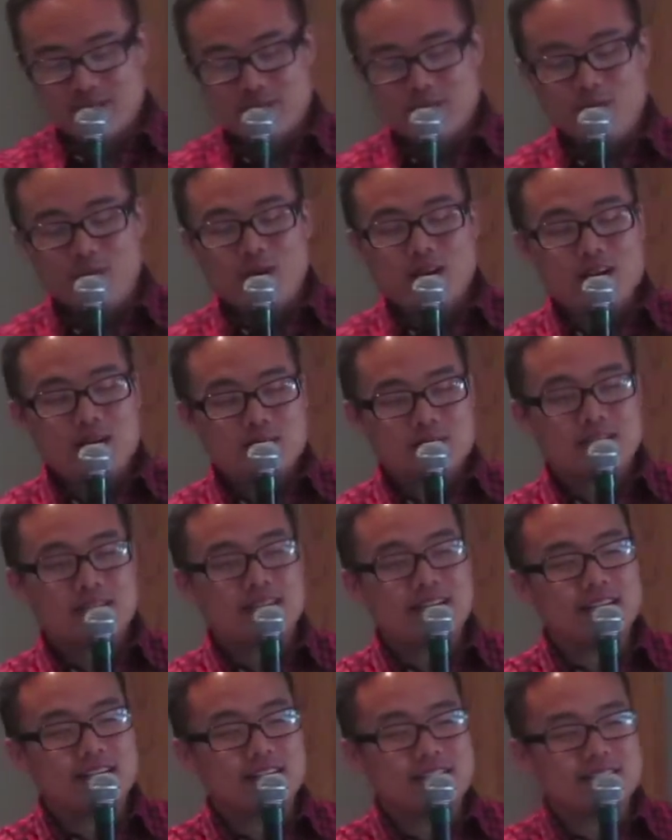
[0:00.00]
but what I'm
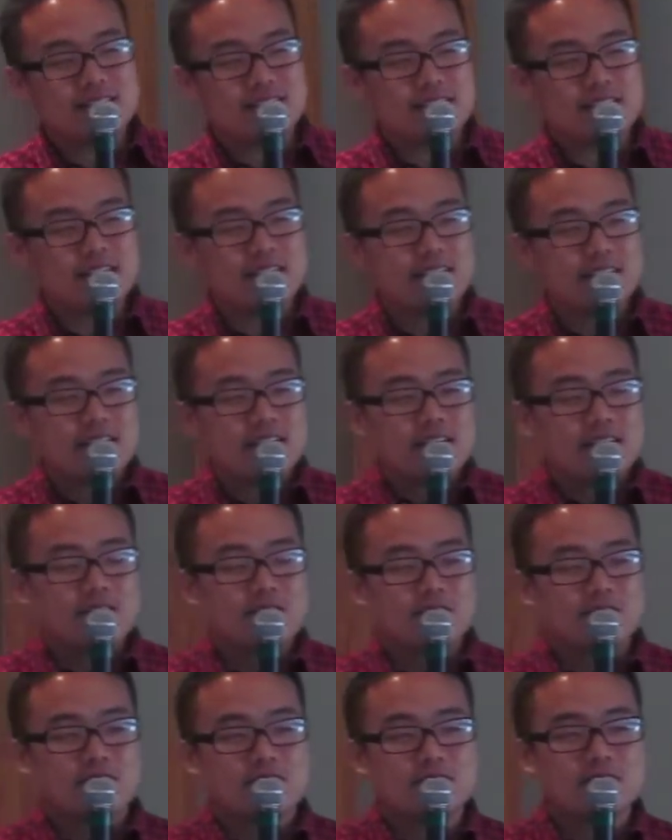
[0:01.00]
saying here is that
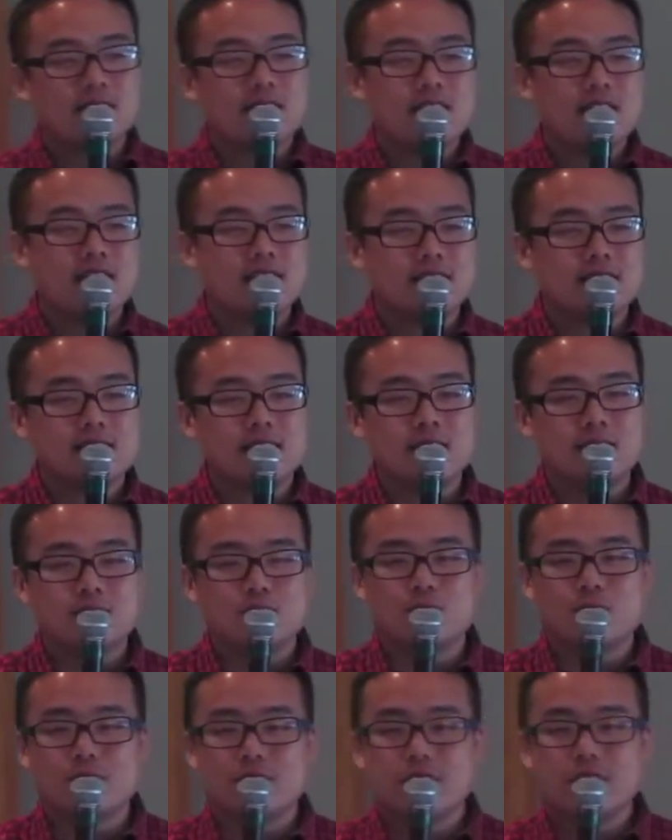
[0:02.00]
you know, there's a lot of times
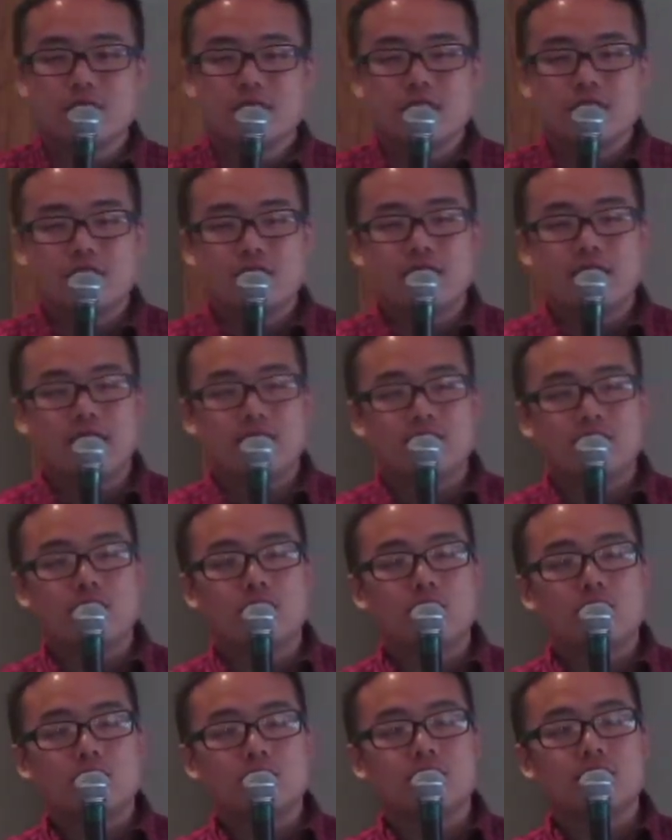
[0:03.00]
where you have
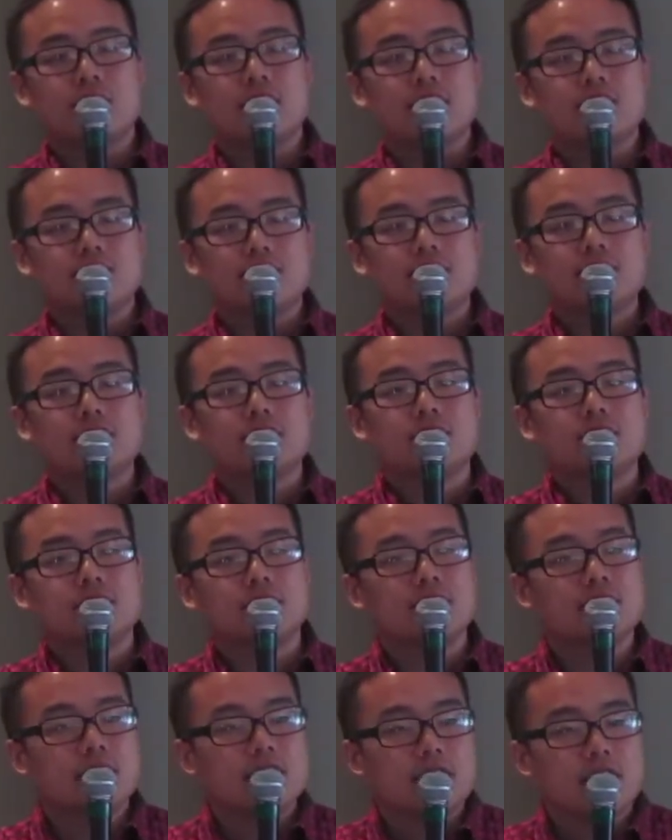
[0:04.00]
goals and you have visions
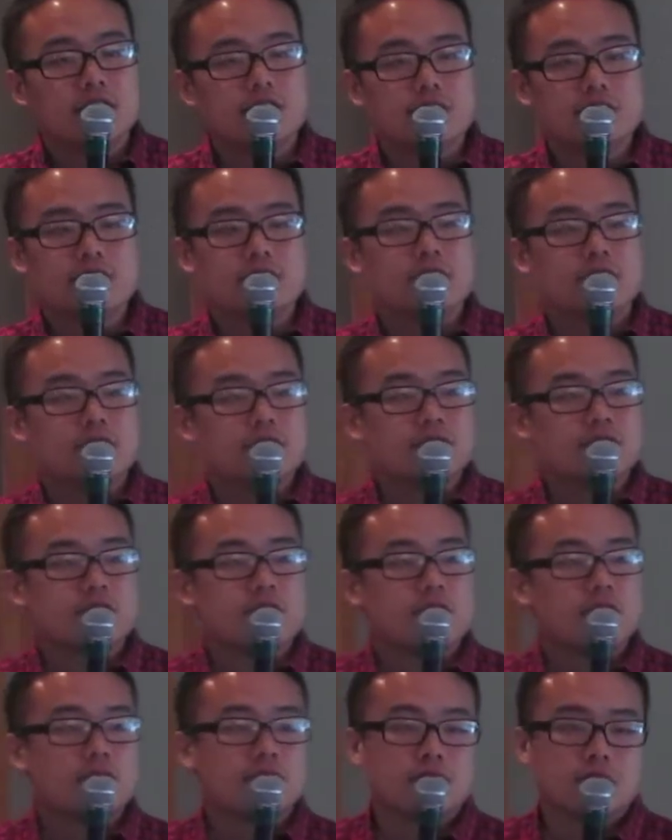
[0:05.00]
and you see
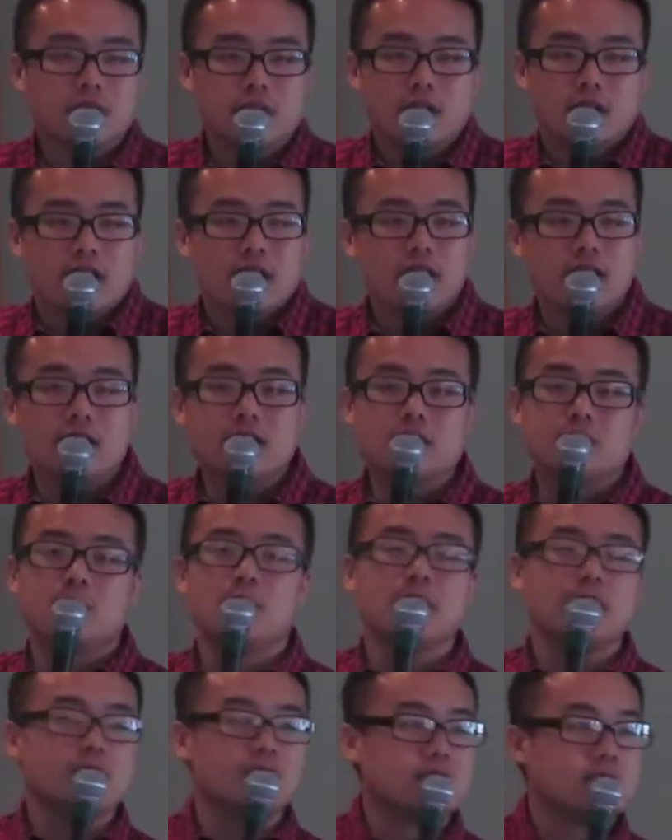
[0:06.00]
yourself in this
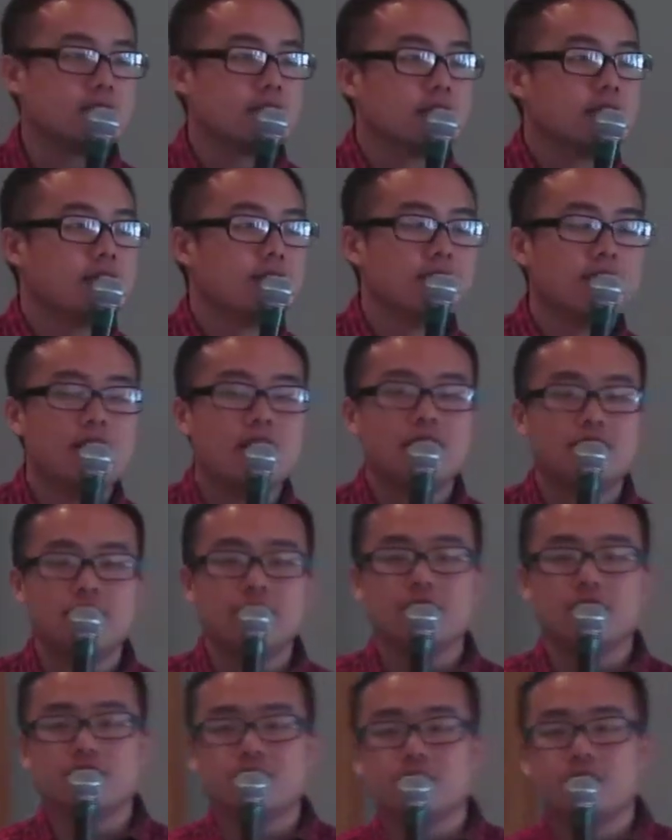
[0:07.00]
place in five
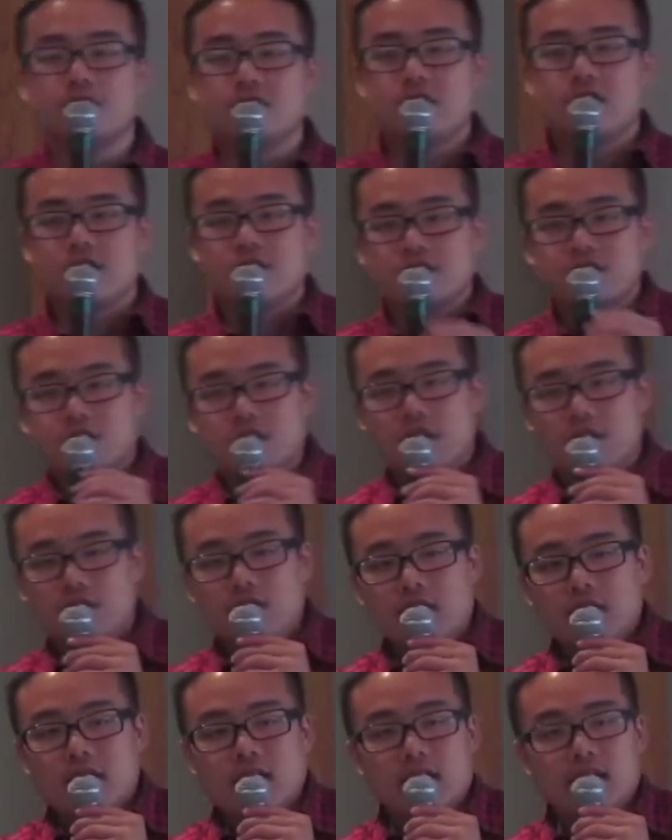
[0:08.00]
years, or you see
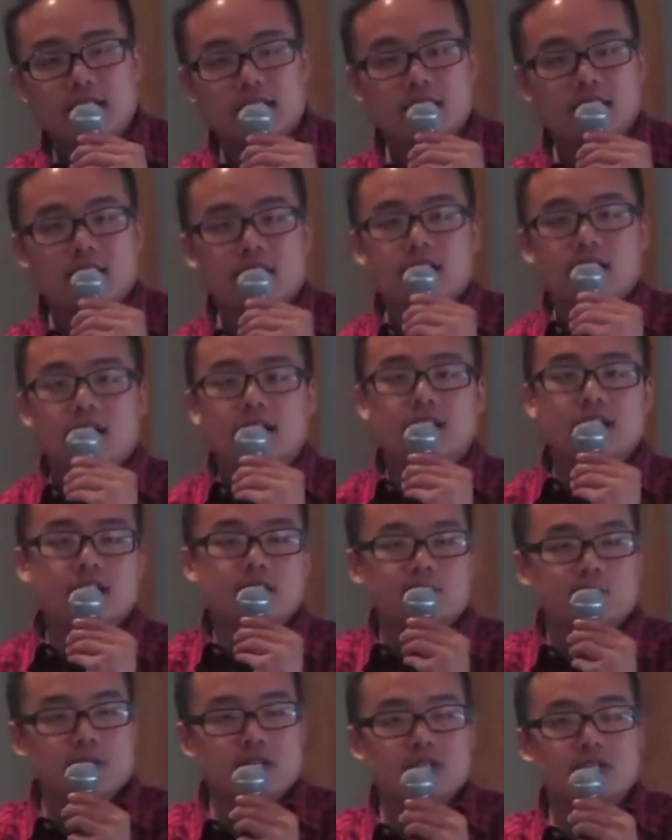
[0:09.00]
yourself in
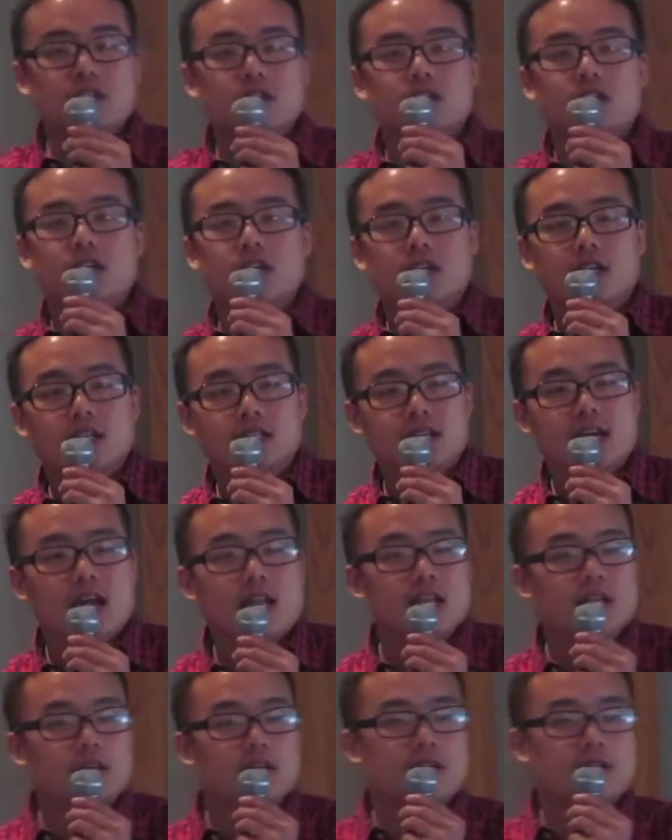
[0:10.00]
this position in
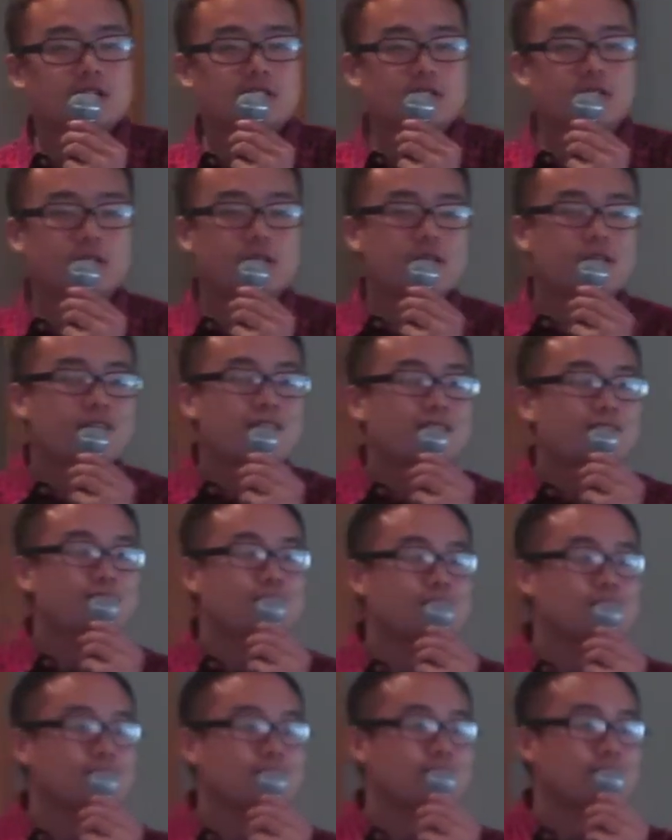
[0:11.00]
10 years, or you
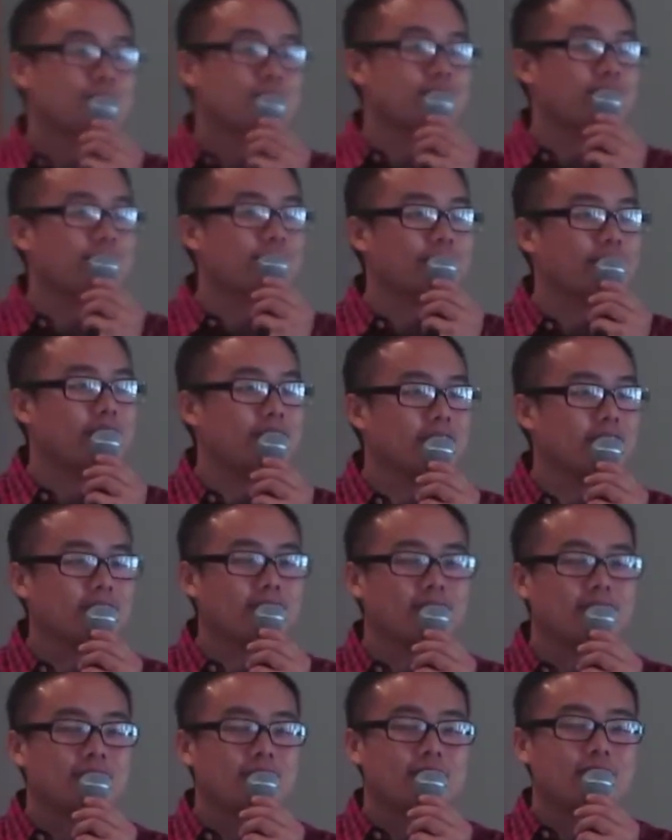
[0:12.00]
see yourself
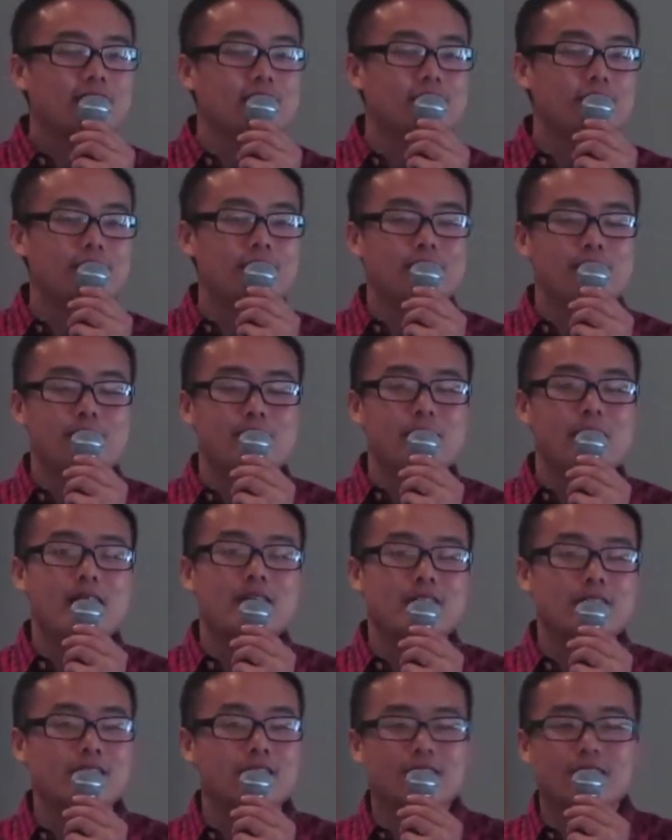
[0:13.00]
like living
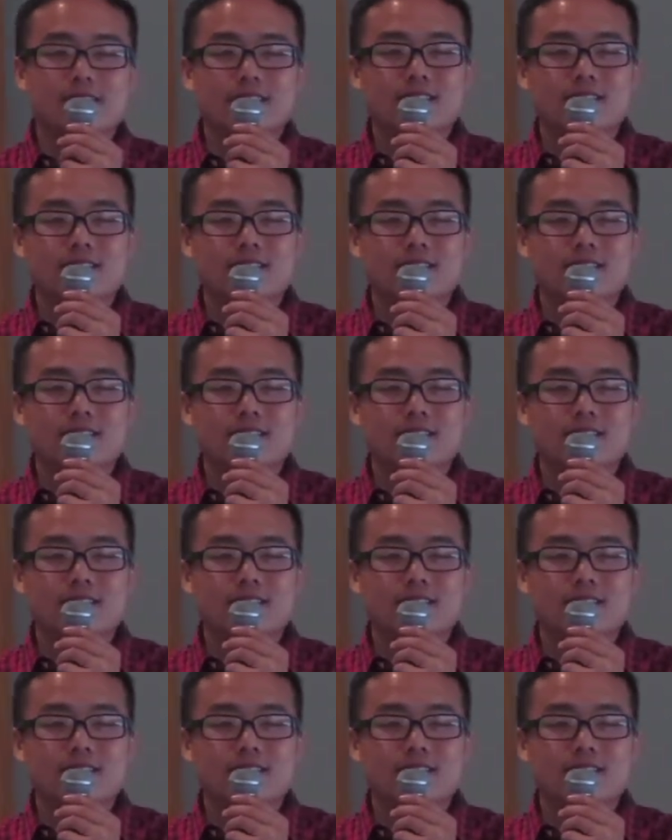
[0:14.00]
better.